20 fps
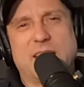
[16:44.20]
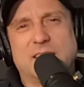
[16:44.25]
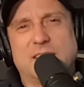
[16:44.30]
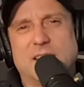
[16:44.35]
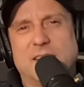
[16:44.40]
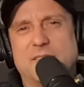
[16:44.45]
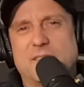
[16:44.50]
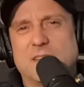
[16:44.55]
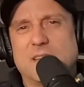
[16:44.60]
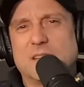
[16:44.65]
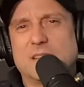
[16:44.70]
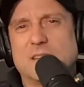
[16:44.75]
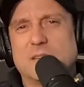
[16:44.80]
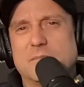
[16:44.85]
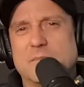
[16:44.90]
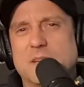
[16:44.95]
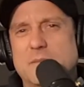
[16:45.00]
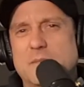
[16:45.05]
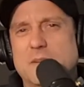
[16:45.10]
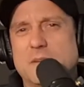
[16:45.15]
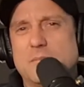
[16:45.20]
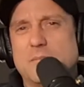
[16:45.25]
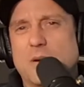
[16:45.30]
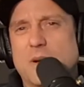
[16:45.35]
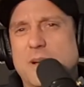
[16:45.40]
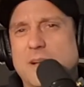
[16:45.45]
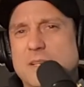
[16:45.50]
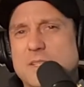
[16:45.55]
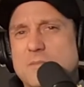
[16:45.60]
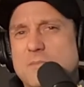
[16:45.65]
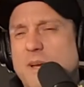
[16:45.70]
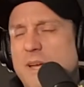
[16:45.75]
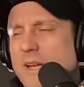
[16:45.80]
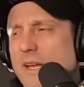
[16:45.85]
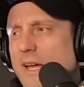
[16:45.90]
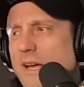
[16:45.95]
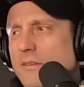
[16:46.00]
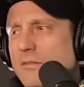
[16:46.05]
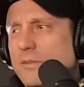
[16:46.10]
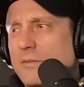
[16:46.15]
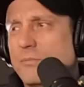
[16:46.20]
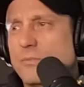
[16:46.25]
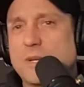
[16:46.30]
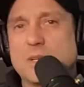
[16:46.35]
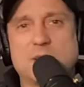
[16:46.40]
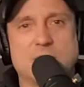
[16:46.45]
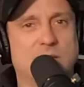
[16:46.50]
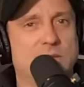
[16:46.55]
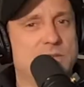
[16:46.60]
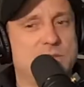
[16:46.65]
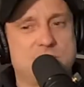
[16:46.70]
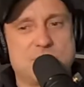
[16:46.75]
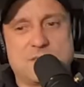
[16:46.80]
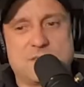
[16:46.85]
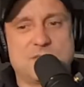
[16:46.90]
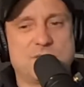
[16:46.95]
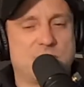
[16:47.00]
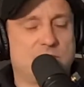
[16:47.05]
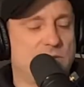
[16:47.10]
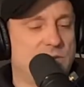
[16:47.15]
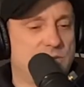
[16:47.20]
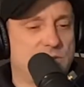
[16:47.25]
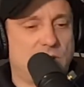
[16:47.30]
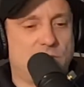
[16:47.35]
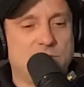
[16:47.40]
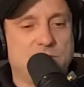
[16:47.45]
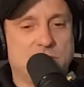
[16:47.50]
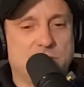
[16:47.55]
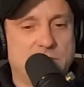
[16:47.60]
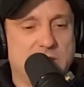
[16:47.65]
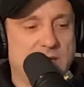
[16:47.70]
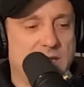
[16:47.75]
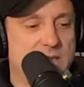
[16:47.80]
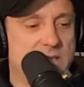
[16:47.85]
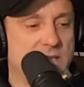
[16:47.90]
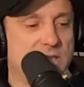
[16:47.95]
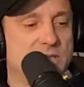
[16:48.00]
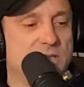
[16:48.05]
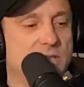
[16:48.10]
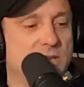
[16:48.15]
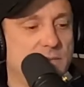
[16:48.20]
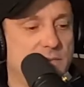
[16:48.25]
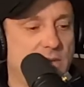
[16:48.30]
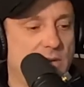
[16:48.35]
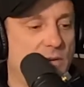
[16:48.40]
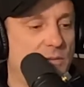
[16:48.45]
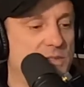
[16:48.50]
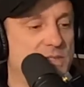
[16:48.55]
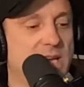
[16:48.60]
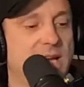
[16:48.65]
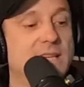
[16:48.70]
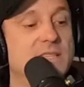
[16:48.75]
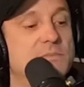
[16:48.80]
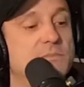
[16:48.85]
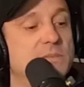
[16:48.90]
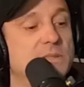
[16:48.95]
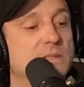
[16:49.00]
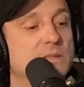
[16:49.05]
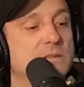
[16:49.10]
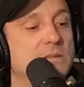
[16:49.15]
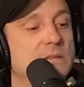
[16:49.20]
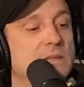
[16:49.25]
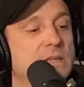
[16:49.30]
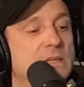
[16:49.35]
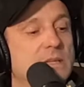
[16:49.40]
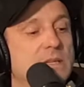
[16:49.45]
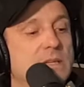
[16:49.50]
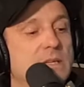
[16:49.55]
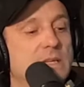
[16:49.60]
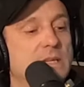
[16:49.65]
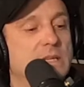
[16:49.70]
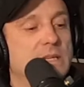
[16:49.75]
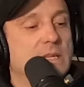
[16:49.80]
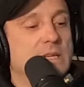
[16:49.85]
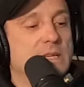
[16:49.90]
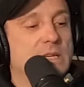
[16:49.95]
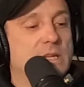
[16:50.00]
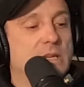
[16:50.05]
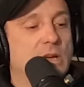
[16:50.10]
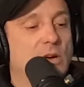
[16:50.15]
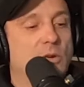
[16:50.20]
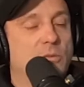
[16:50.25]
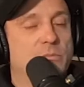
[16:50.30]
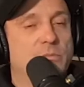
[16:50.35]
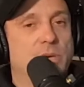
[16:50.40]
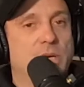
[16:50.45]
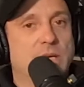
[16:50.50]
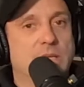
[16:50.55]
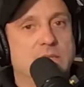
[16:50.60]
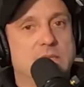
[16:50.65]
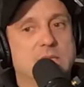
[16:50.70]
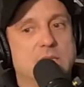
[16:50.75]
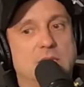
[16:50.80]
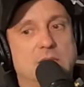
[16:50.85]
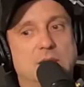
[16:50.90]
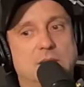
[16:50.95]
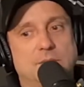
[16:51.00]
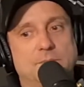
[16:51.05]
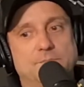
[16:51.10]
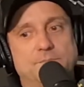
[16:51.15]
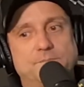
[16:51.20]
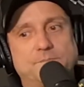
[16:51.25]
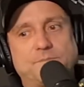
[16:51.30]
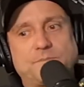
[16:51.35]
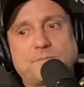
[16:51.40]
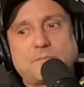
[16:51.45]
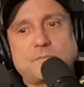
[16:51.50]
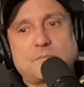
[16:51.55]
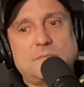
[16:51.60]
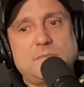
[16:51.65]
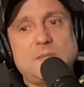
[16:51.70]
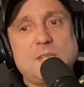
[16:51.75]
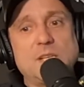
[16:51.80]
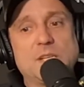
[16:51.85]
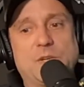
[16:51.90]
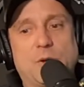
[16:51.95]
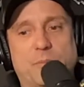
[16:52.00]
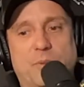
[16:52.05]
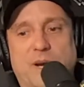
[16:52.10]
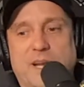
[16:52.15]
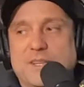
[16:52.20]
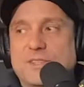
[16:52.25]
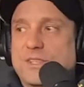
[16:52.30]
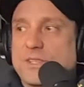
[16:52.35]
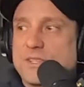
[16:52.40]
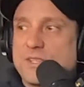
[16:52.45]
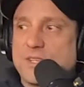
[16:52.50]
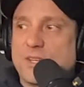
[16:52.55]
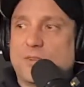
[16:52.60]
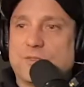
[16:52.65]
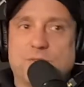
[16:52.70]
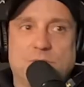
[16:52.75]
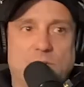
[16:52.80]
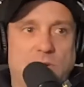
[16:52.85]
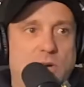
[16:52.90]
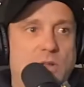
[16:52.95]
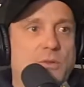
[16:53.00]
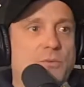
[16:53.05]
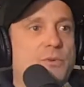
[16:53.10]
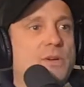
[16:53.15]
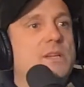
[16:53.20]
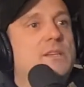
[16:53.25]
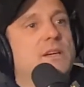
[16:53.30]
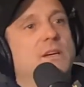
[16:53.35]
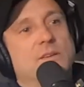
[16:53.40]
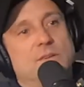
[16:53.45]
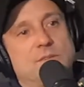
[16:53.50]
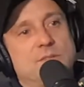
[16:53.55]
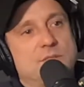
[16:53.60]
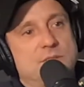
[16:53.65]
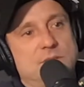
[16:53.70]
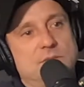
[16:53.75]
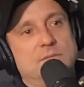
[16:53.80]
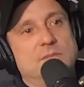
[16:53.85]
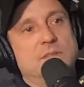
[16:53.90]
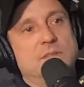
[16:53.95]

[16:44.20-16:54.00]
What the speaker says: disconnect, I think, that maybe brands might have with retailers just in general. There's always going to be that tension. I mean, there always has been. But brands can sell to all the retailers